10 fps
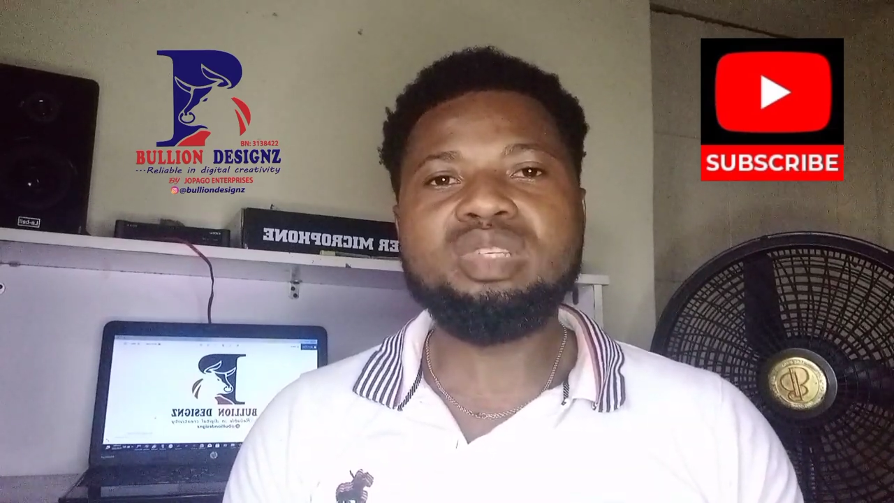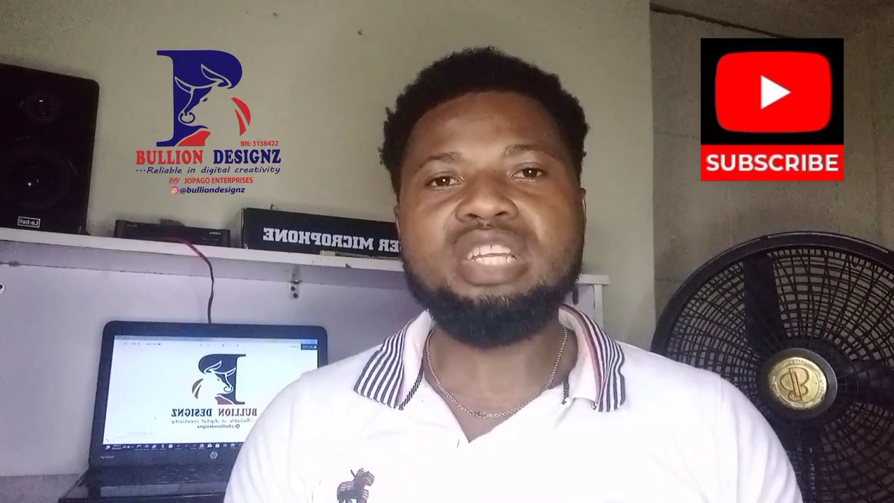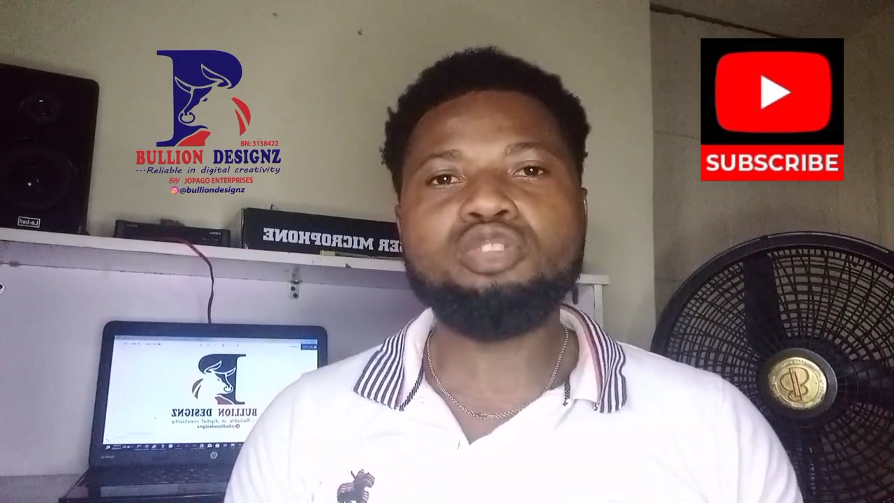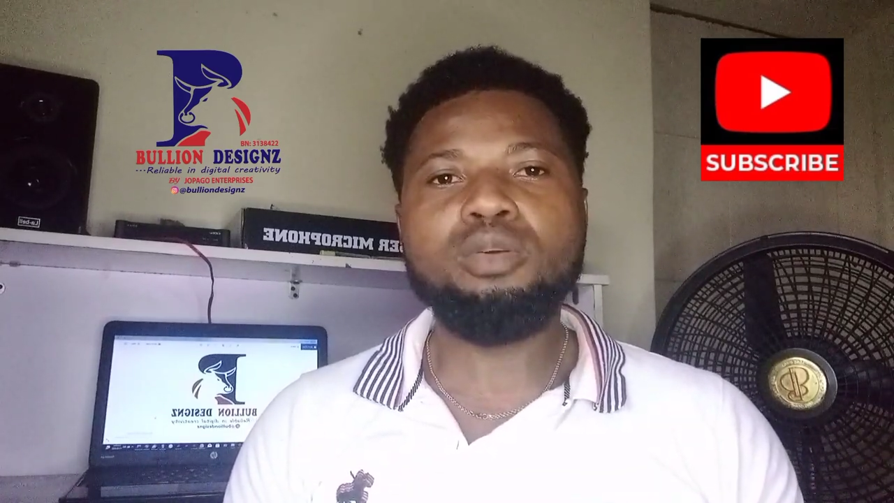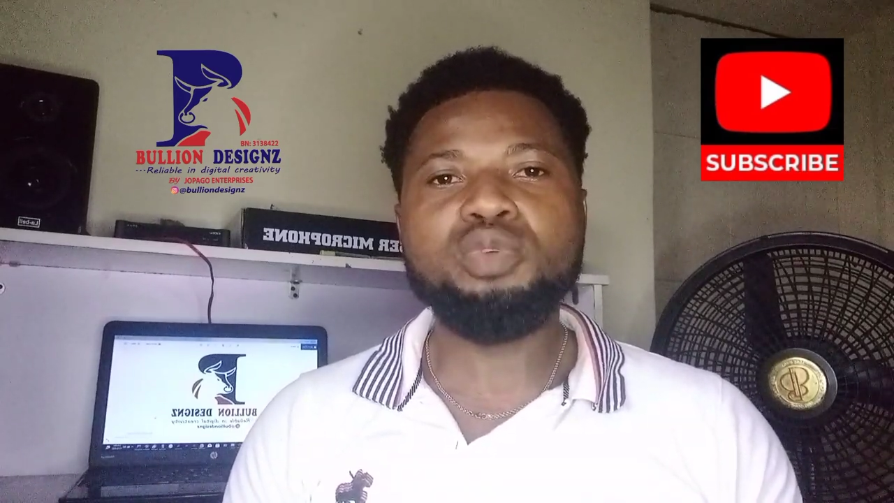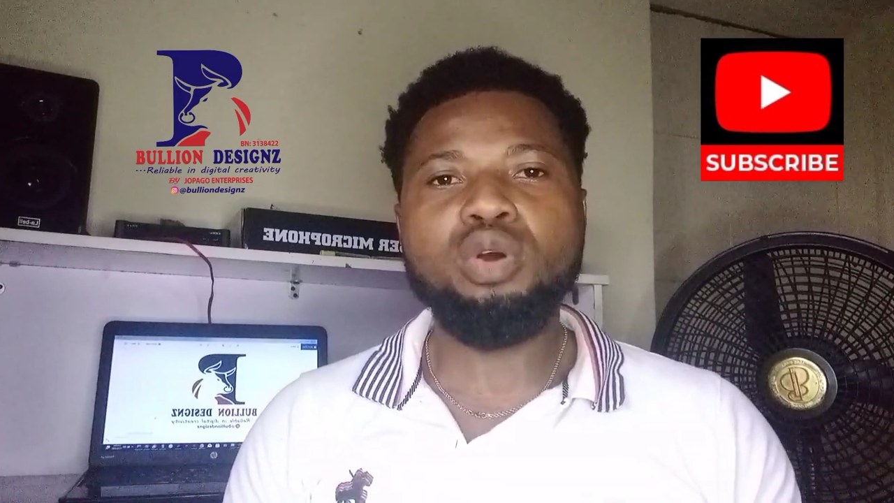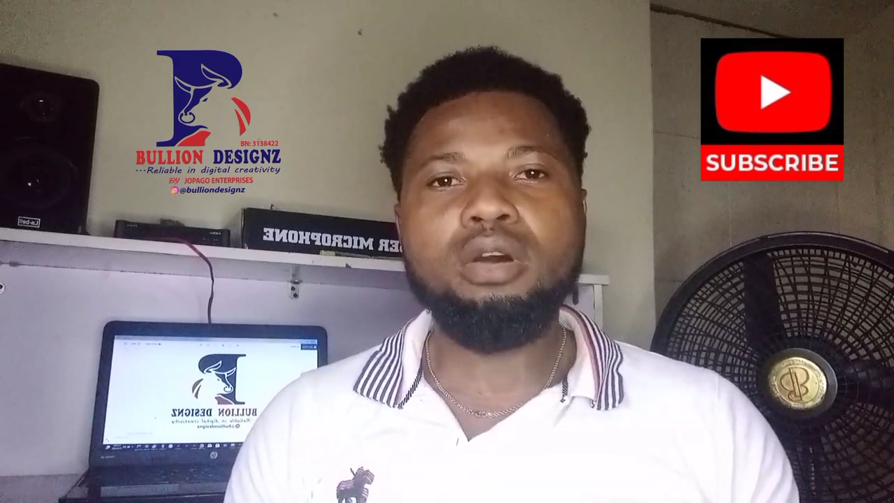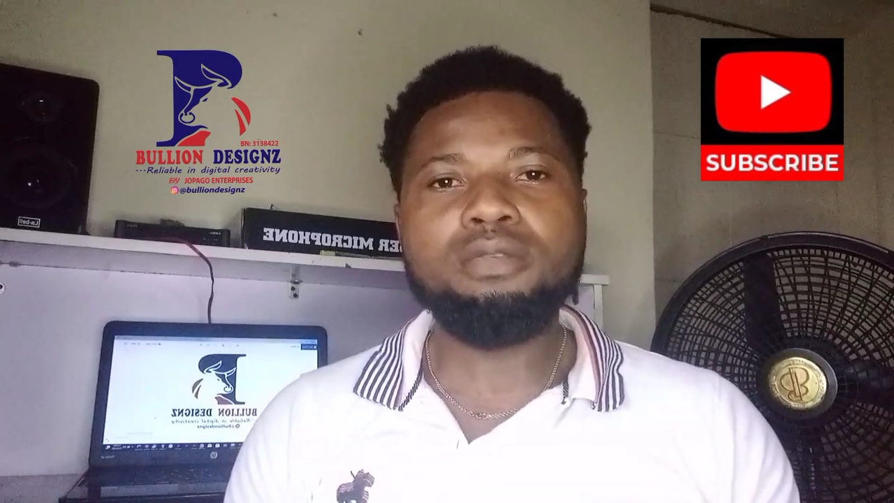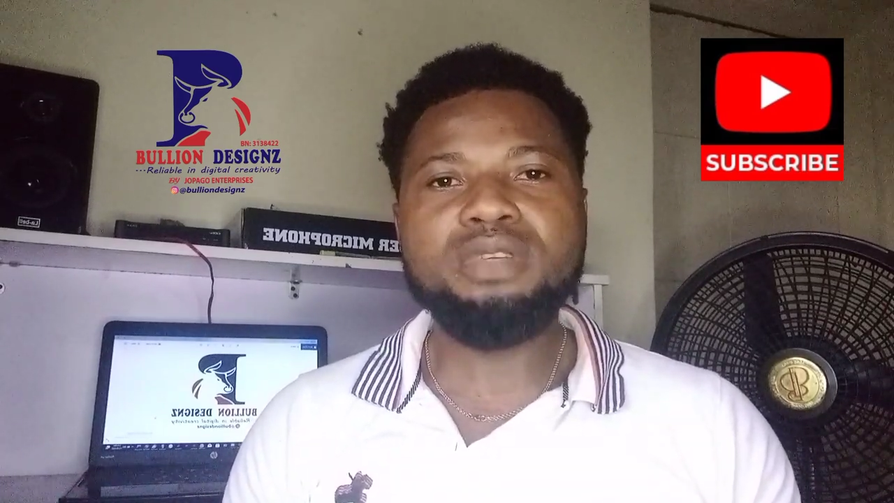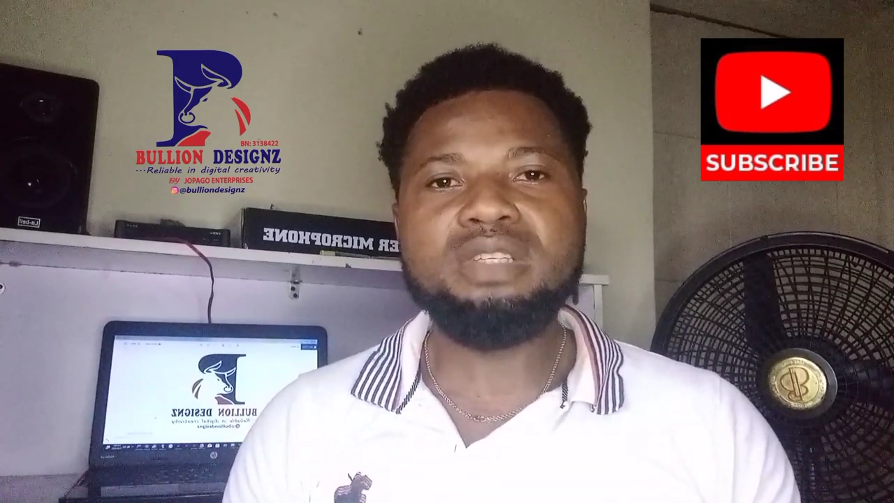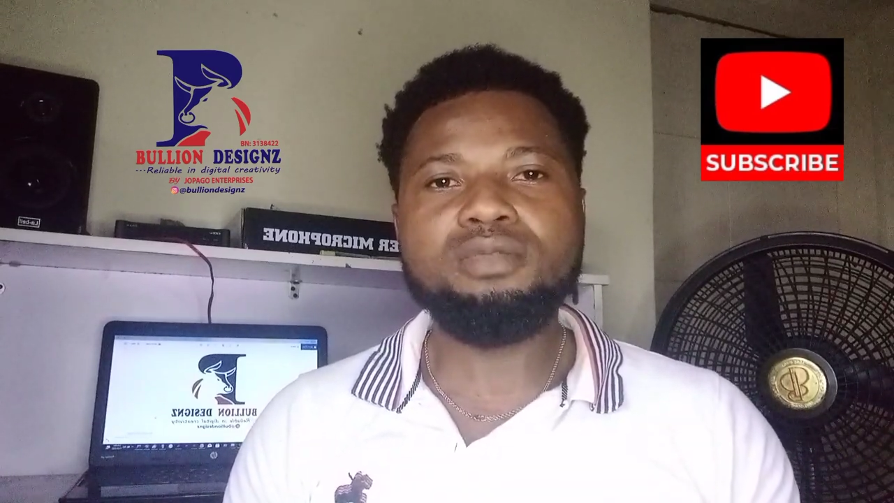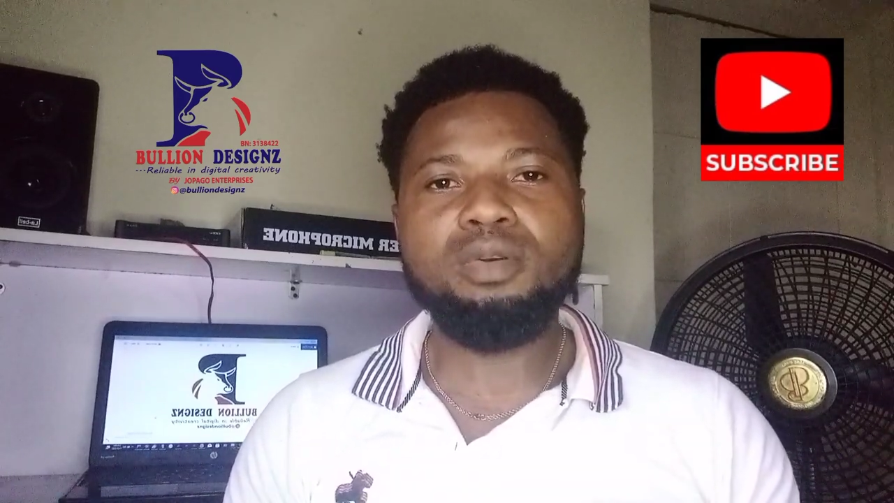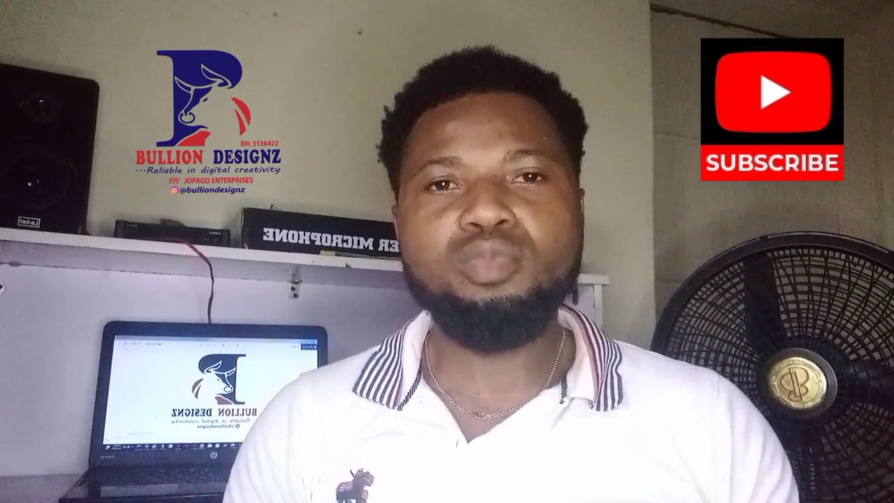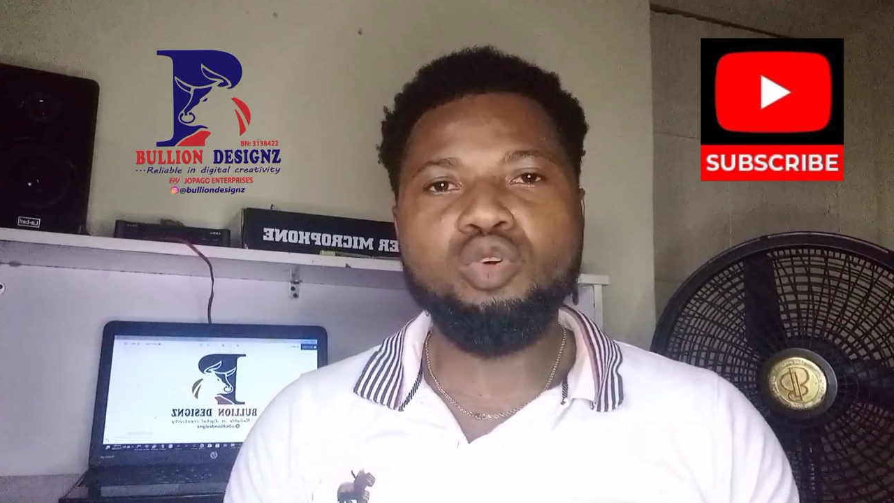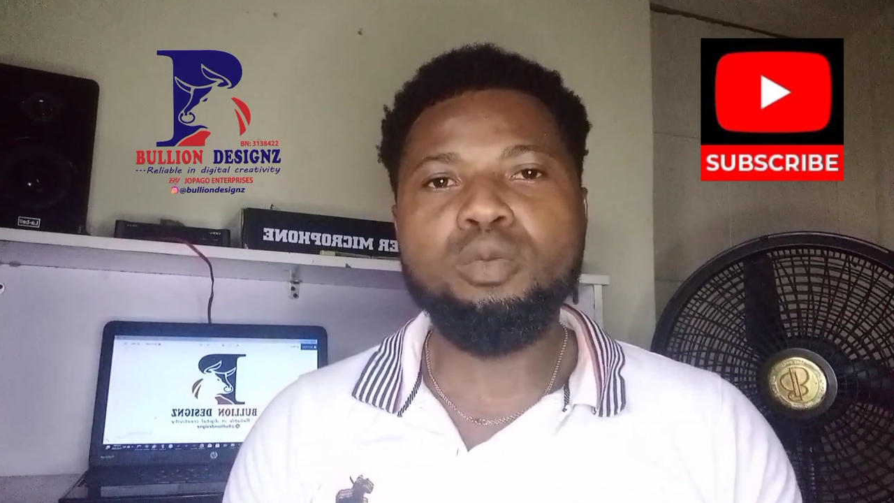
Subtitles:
set up your office from